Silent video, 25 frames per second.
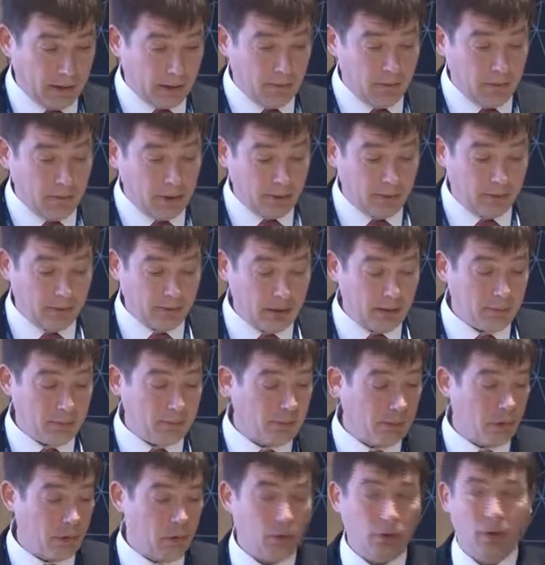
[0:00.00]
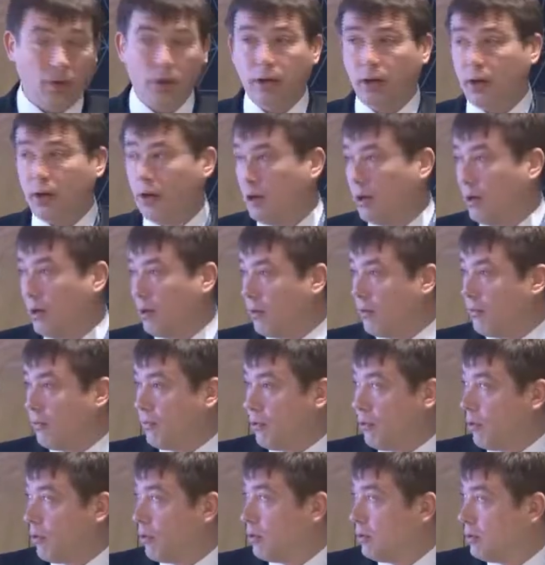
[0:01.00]
among them only
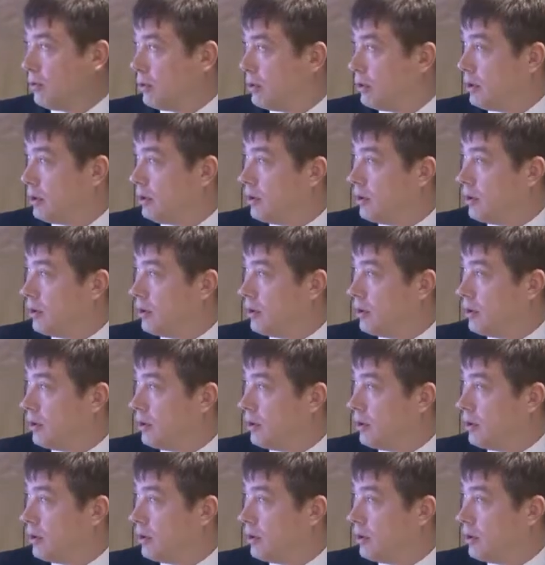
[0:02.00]
4